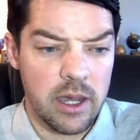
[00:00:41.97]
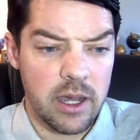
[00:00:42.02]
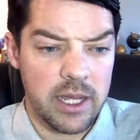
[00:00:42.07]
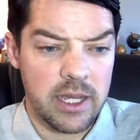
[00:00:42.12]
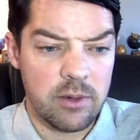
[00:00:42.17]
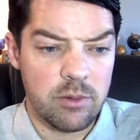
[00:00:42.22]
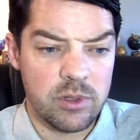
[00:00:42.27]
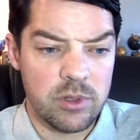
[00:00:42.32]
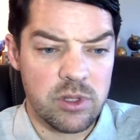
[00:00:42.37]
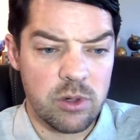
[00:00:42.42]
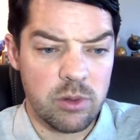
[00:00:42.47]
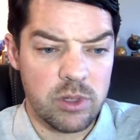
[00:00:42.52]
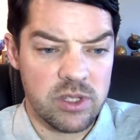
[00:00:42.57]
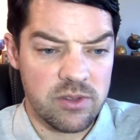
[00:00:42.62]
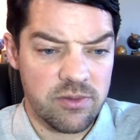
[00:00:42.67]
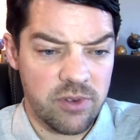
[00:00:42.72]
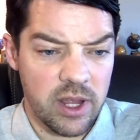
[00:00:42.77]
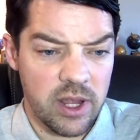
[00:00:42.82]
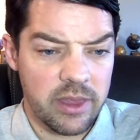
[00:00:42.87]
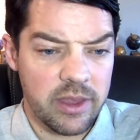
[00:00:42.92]
He was always
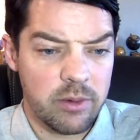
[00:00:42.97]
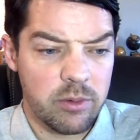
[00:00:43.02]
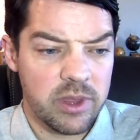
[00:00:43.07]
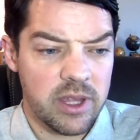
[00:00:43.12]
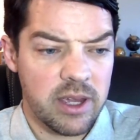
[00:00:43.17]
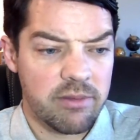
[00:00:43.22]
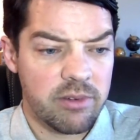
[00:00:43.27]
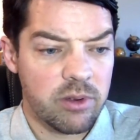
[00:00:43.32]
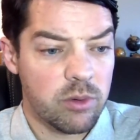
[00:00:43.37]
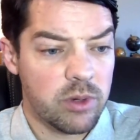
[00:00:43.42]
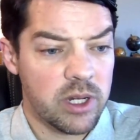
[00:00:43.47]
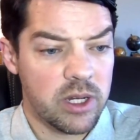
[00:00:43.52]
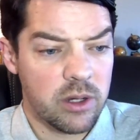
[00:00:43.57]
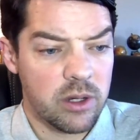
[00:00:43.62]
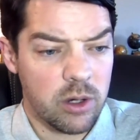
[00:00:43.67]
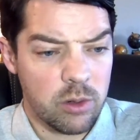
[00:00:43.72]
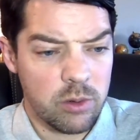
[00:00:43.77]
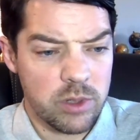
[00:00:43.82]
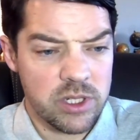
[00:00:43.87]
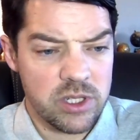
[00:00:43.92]
friendly with everyone and
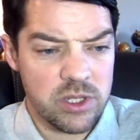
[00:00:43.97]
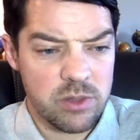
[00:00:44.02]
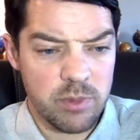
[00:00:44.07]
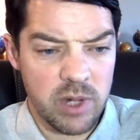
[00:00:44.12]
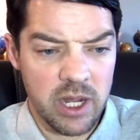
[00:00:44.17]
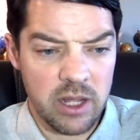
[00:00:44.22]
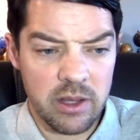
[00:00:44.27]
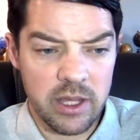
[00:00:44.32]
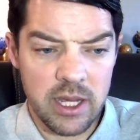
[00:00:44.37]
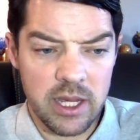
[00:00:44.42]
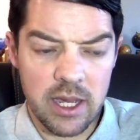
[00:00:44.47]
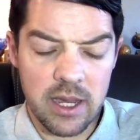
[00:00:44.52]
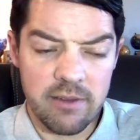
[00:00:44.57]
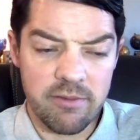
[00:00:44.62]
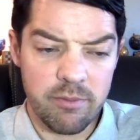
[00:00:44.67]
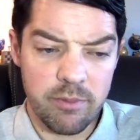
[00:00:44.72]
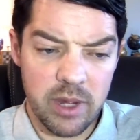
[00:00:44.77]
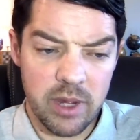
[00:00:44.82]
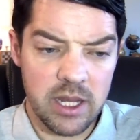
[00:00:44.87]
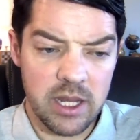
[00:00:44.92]
always smiling. I have
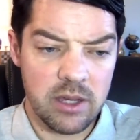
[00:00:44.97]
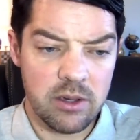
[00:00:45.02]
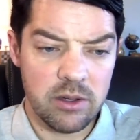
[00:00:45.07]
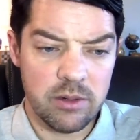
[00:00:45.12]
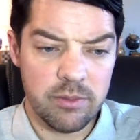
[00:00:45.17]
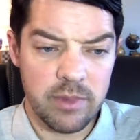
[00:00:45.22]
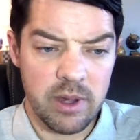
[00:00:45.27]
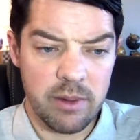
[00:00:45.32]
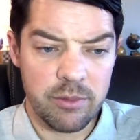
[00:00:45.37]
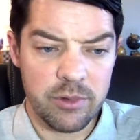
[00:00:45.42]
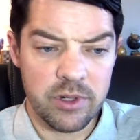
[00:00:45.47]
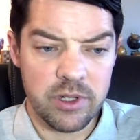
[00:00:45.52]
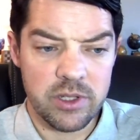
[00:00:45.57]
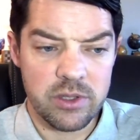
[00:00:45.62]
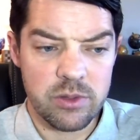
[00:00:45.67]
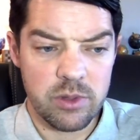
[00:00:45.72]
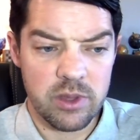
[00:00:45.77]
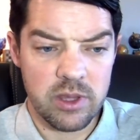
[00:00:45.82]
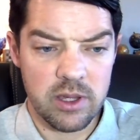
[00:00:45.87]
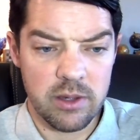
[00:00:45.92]
many good
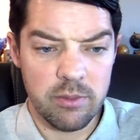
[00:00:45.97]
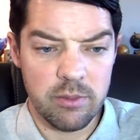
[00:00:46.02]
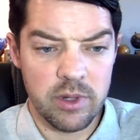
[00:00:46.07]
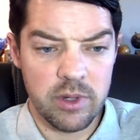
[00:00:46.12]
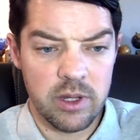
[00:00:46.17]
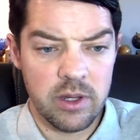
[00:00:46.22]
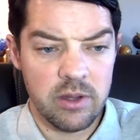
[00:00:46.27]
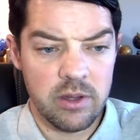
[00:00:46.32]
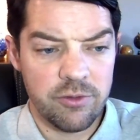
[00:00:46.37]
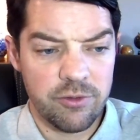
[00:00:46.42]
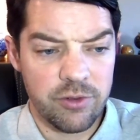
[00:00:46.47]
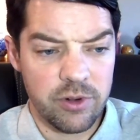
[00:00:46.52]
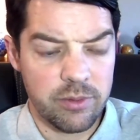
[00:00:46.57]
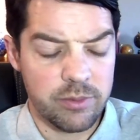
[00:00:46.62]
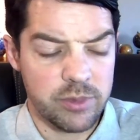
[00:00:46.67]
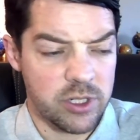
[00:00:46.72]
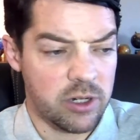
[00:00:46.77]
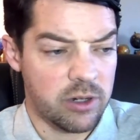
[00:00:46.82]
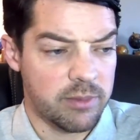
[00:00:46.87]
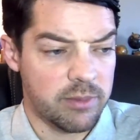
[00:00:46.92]
memories with him
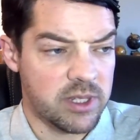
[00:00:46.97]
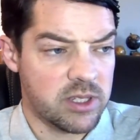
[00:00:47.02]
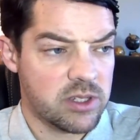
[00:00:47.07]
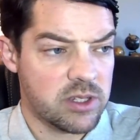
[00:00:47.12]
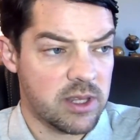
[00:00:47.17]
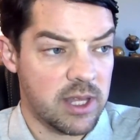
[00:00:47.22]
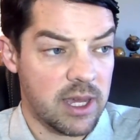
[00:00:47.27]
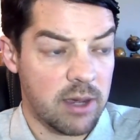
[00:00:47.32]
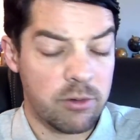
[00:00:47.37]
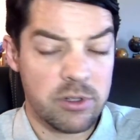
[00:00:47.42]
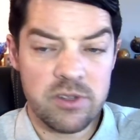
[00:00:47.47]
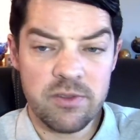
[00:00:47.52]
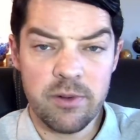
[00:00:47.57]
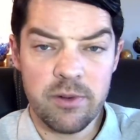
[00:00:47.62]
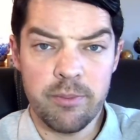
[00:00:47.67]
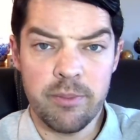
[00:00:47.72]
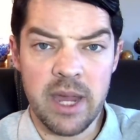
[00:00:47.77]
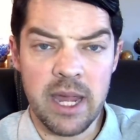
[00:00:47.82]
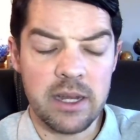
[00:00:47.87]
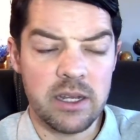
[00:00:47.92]
from tournaments. That was
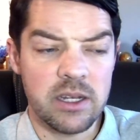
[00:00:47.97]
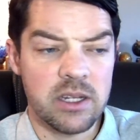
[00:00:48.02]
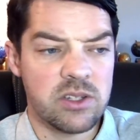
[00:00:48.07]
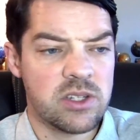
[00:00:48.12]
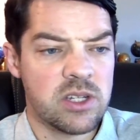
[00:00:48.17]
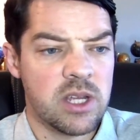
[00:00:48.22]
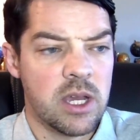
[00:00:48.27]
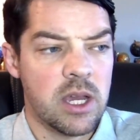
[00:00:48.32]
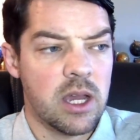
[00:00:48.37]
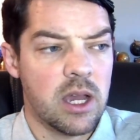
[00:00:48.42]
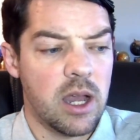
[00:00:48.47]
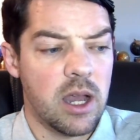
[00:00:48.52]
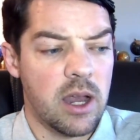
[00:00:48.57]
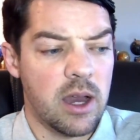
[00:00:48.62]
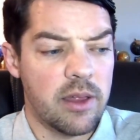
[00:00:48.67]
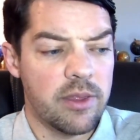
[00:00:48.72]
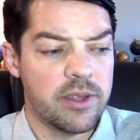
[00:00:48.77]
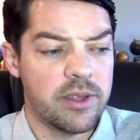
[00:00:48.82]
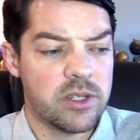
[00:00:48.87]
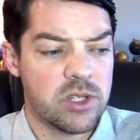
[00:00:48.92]
from Magnus.
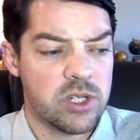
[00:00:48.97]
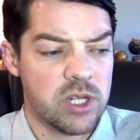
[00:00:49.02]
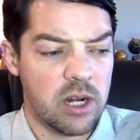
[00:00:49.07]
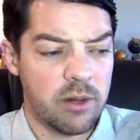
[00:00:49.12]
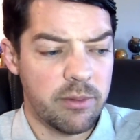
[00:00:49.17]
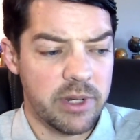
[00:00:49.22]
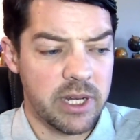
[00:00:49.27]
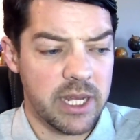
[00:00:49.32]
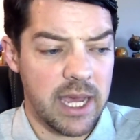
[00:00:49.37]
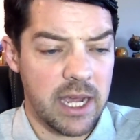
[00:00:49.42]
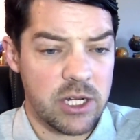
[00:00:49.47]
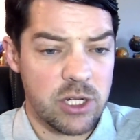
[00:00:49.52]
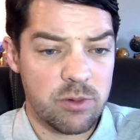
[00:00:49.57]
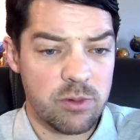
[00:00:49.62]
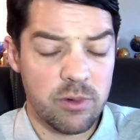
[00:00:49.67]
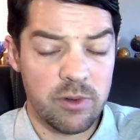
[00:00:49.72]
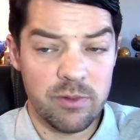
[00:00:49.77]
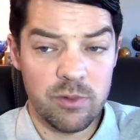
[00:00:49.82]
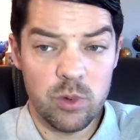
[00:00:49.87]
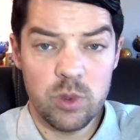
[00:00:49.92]
This gentleman,
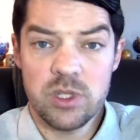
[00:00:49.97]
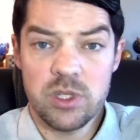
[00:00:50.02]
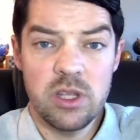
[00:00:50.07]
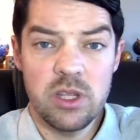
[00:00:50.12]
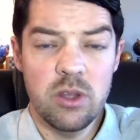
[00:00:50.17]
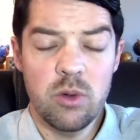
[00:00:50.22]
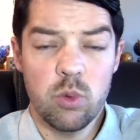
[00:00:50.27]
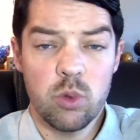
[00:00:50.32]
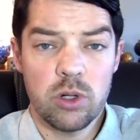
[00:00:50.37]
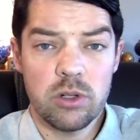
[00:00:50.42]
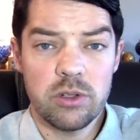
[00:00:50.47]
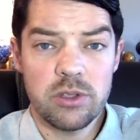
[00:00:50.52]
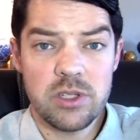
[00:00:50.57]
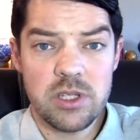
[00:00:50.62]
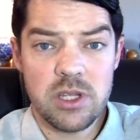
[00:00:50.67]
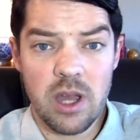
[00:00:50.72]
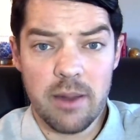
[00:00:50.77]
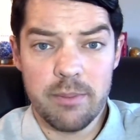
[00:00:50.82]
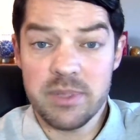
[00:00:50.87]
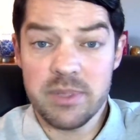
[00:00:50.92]
Gashimov, was in the world's
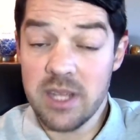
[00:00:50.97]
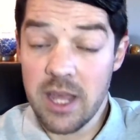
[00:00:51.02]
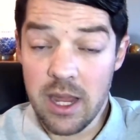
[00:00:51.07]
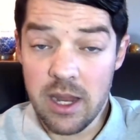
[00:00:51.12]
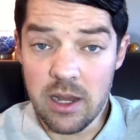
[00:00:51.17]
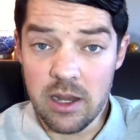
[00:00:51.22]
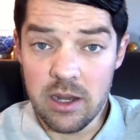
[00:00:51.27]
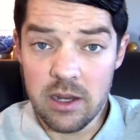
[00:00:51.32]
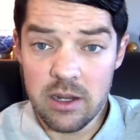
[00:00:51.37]
top 10,